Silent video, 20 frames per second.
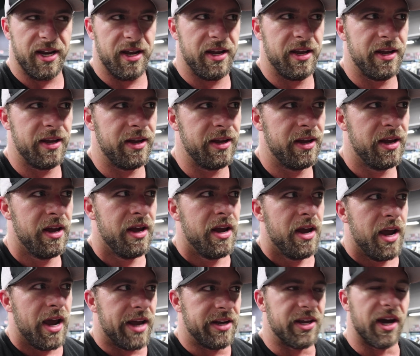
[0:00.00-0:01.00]

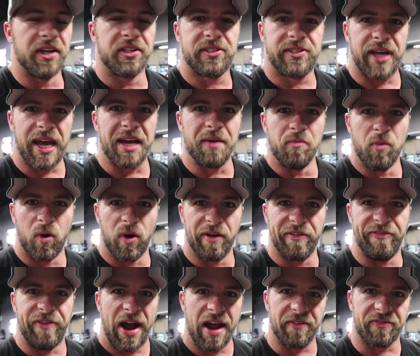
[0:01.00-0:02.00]
It does take more
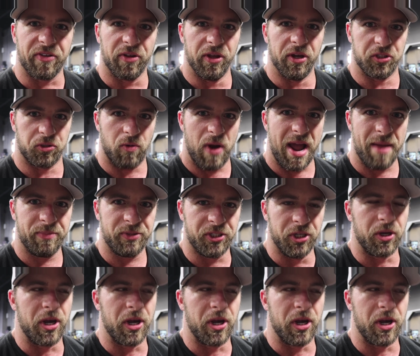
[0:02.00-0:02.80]
to fight for those reps.